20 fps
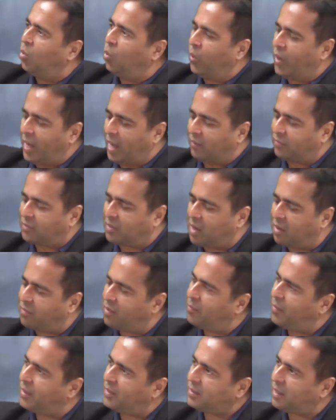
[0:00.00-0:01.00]
we have
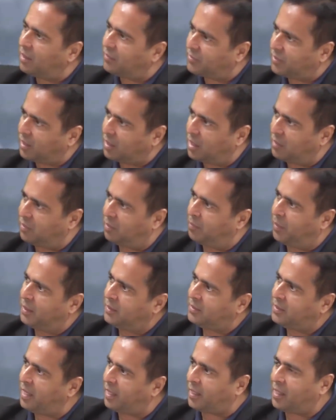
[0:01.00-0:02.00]
government after
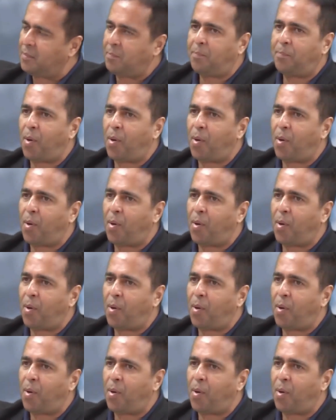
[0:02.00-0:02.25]
government taking